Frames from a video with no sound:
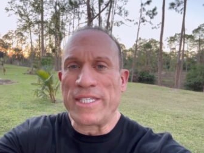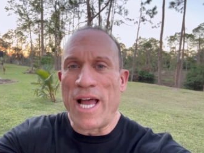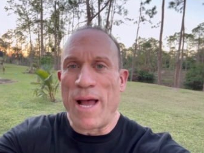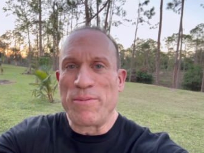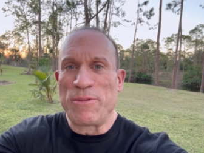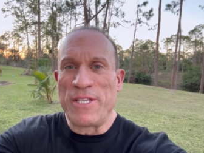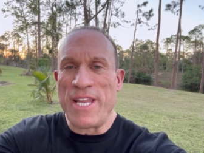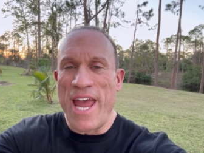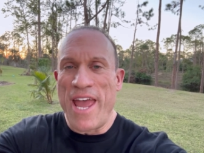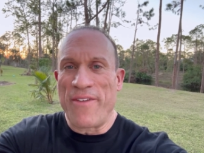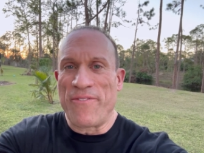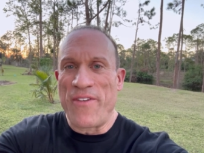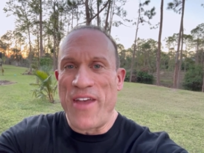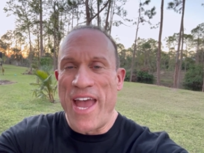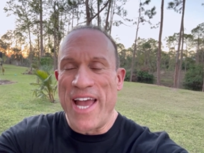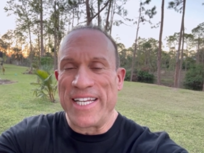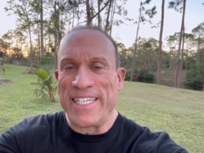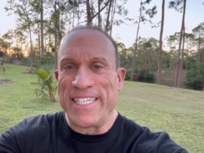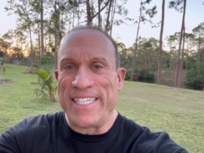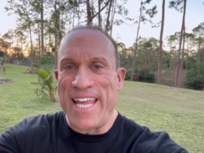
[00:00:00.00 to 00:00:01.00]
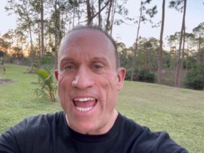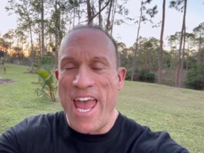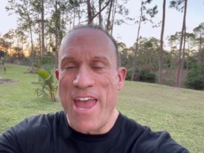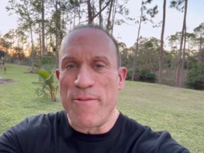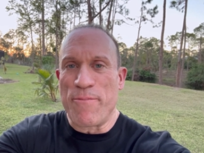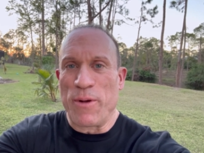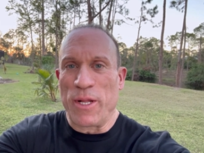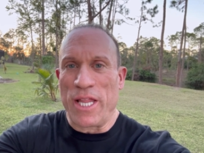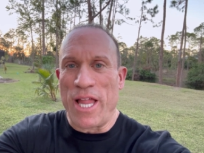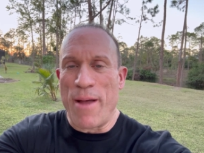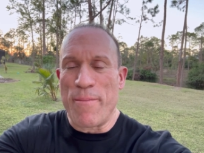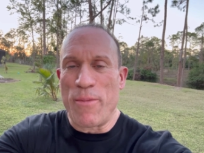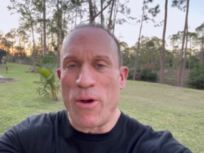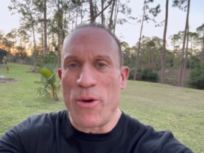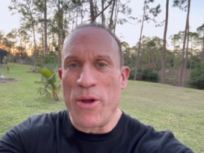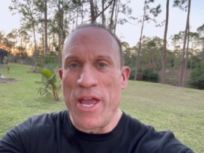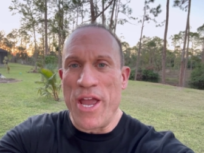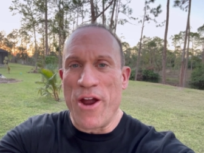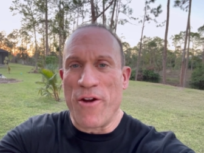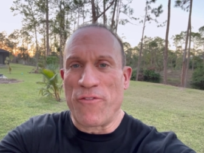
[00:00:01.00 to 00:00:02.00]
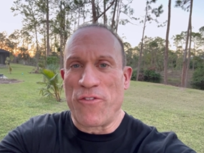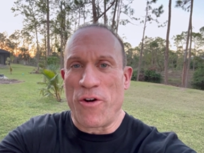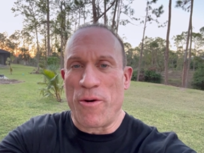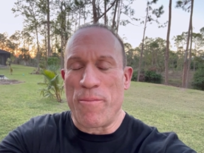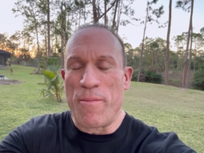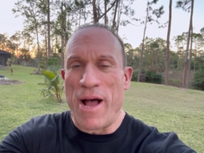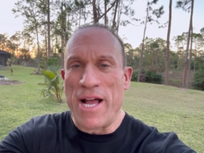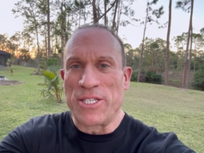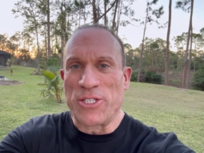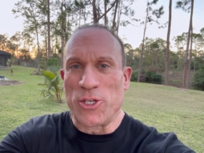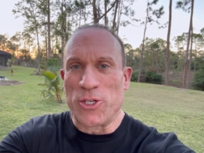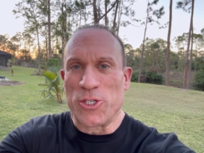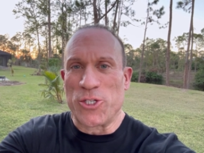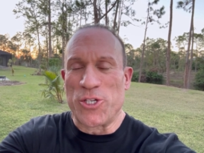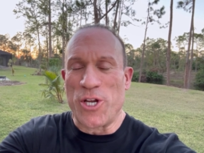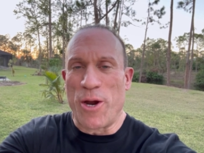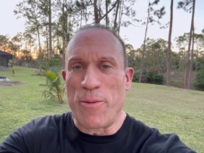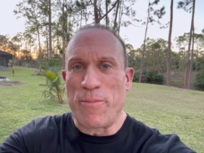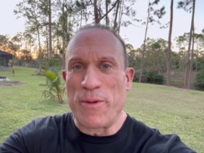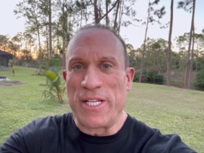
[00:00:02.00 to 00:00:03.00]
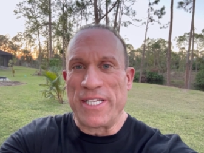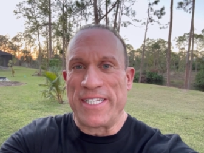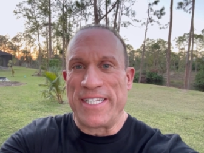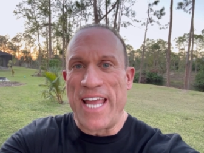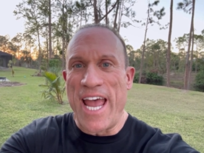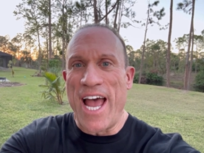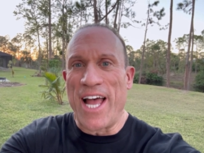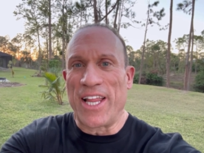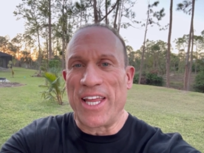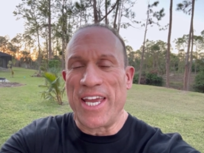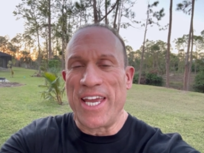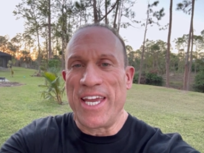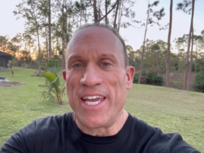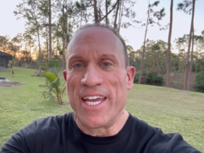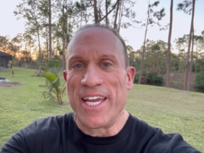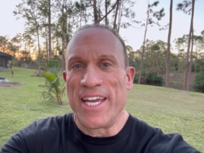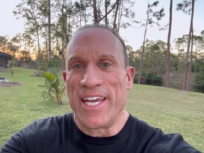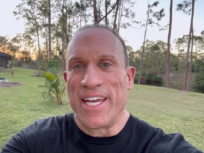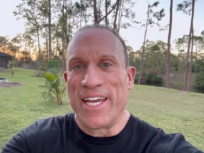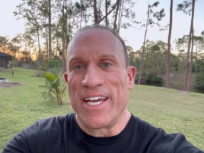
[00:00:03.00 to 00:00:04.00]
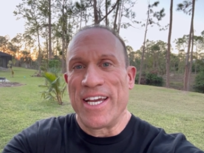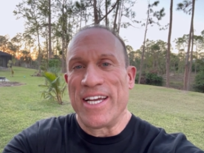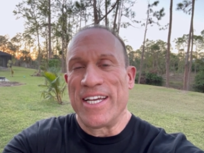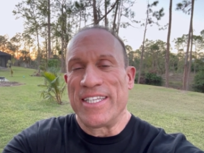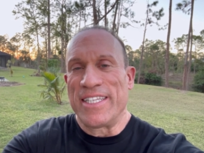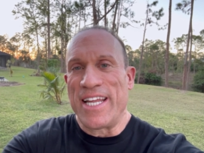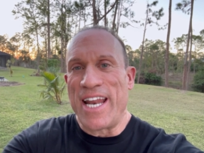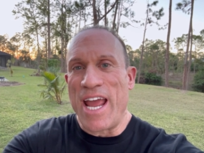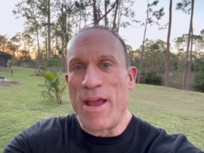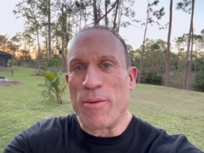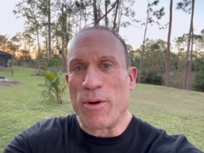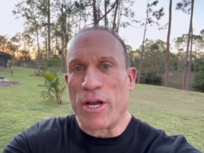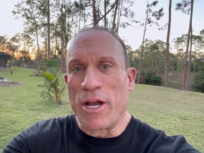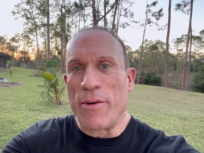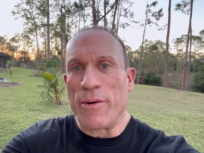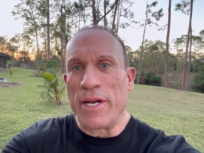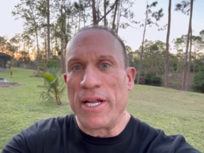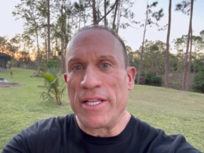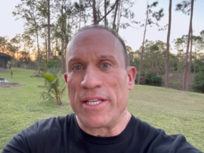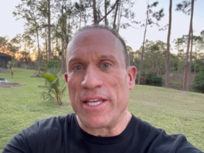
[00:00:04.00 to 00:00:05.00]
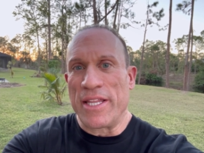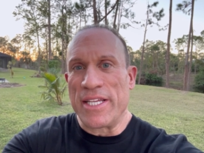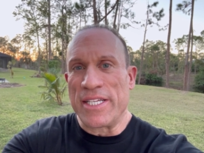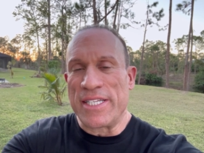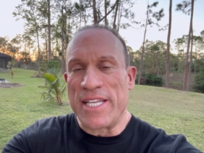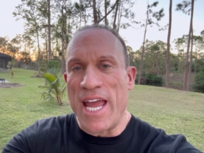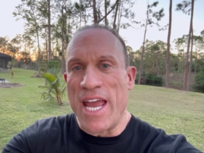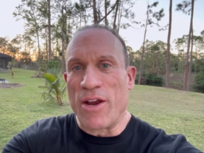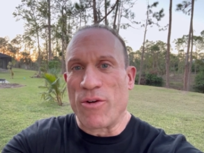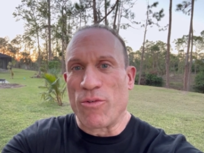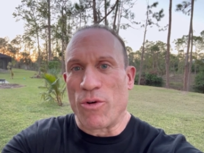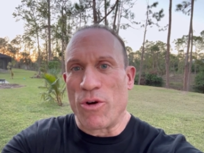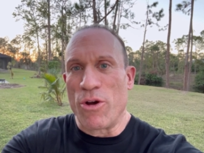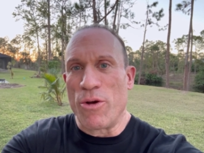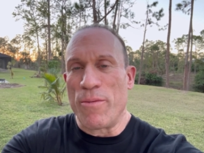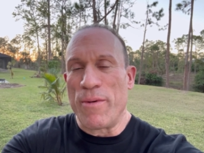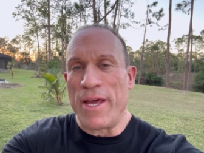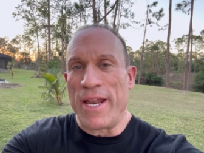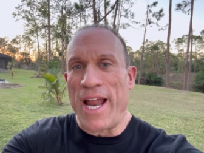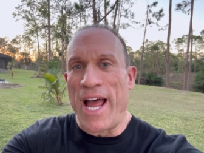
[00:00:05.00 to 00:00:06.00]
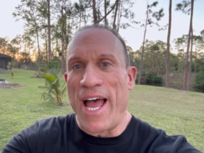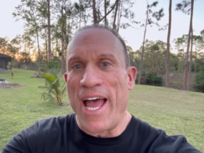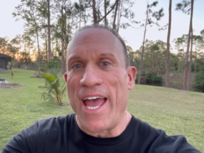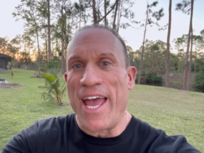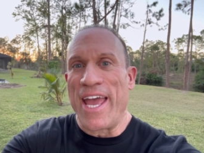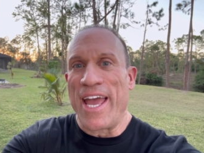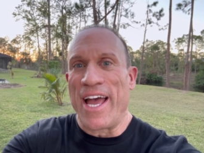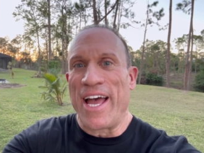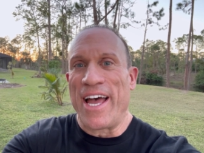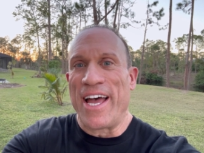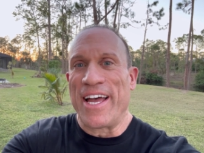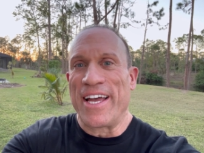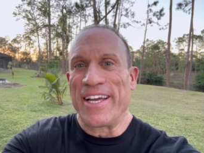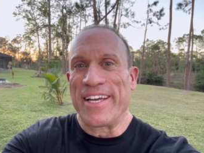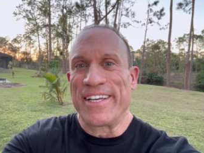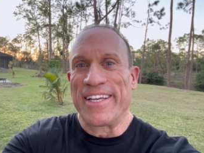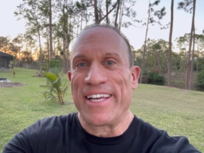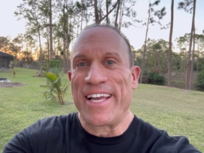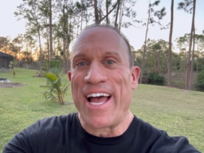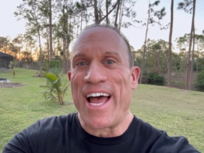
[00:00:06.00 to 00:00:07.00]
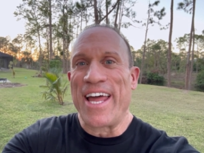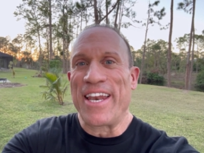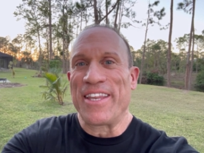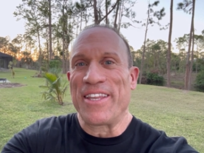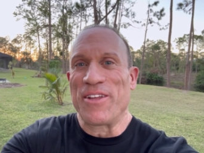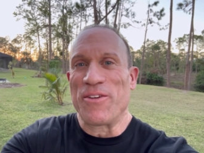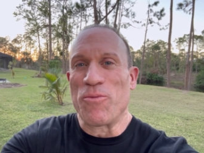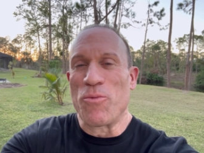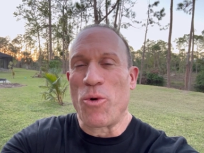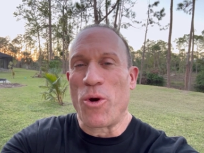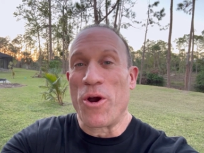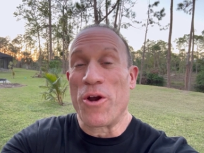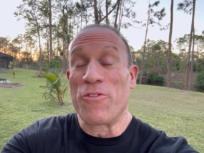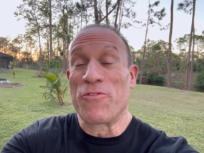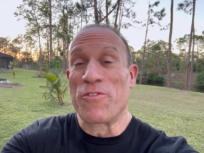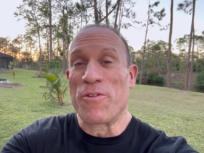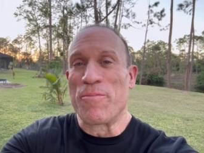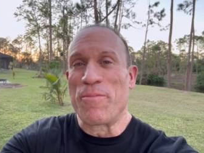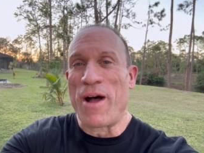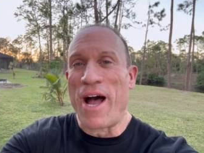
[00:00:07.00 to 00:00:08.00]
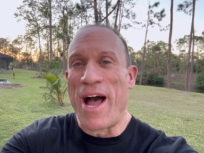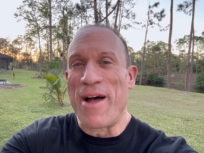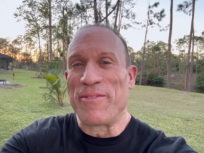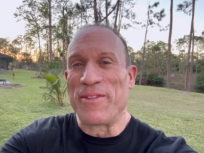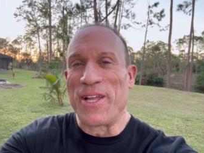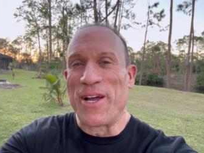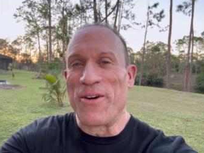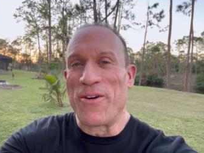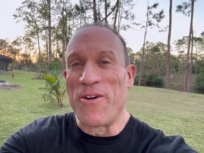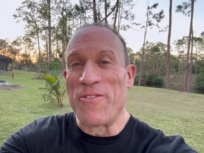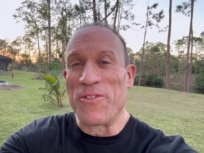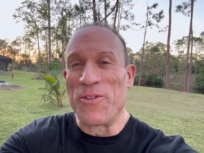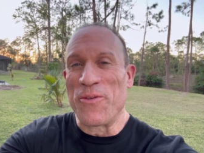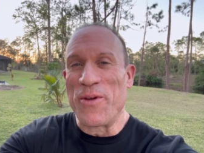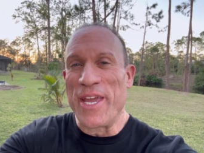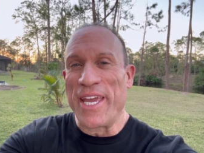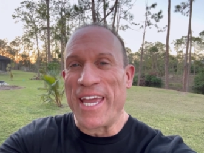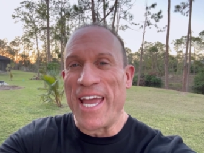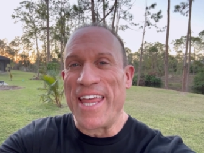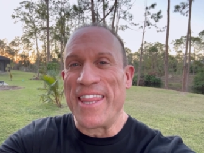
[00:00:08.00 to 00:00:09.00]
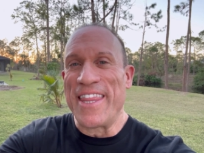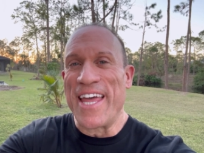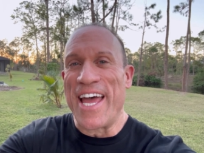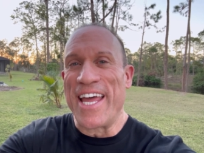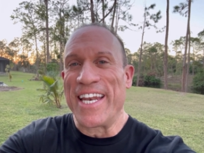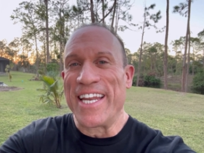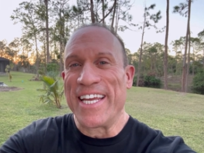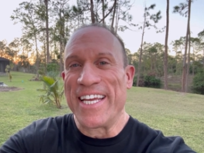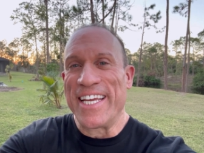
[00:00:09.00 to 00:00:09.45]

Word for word: up, snake fans? Dave Palumbo here for Muscle Serpents Daily. Today we're going into the snake room, and I uh, got word from Pablo over the weekend that